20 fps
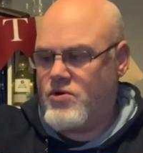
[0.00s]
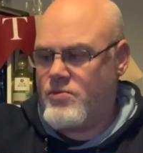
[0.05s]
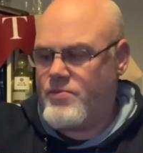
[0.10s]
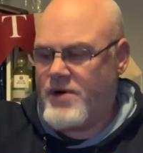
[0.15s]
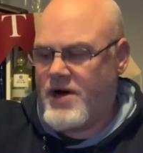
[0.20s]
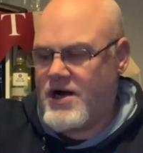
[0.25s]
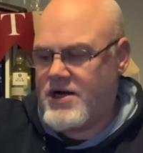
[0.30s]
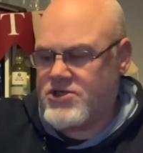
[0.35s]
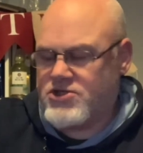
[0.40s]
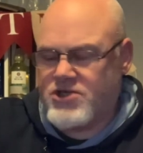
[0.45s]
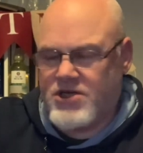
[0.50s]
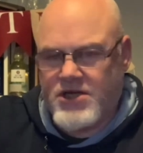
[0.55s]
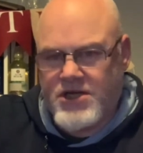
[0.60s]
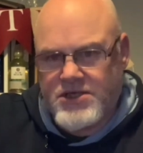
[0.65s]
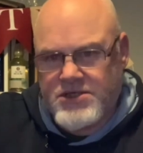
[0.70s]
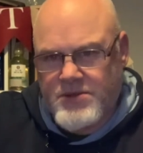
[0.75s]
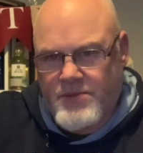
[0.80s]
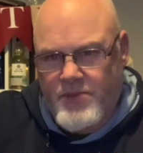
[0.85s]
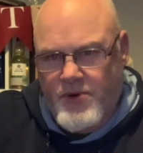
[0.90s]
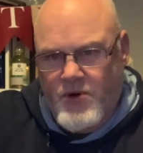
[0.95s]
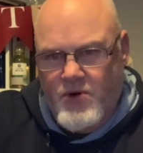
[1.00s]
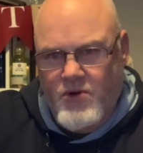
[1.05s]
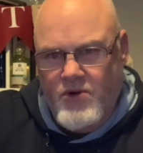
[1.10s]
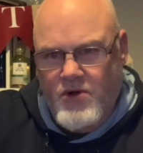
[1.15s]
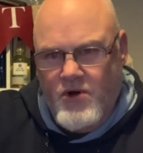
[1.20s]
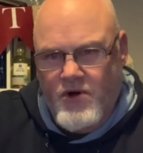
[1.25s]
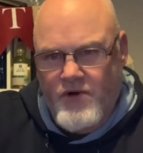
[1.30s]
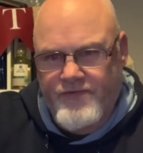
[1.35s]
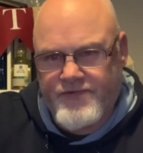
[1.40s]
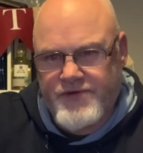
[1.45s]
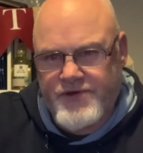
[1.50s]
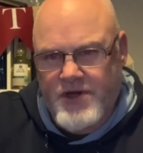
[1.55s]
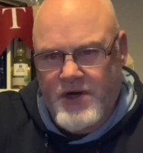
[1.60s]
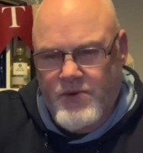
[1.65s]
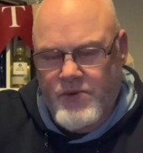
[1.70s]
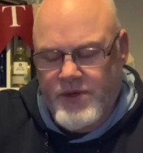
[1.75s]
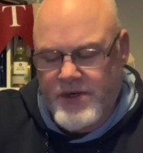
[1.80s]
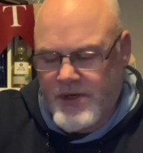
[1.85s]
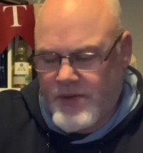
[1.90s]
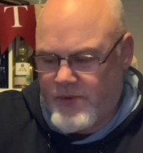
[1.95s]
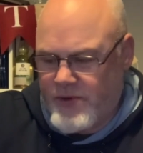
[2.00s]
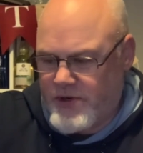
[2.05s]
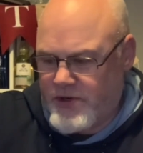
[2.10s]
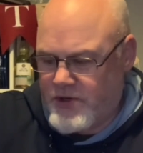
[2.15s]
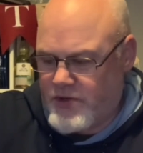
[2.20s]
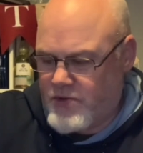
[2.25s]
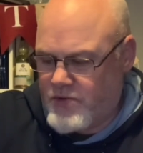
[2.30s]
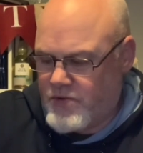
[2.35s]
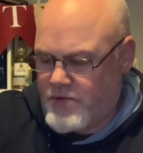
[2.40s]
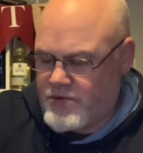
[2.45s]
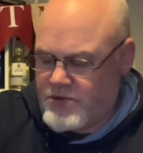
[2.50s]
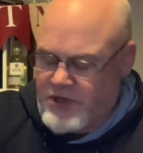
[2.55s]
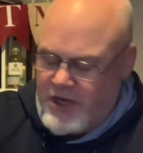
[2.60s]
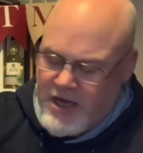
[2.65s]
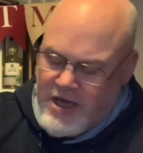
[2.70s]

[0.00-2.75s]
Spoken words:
but actually it's a bottle of Dalwhinnie Winter Gold.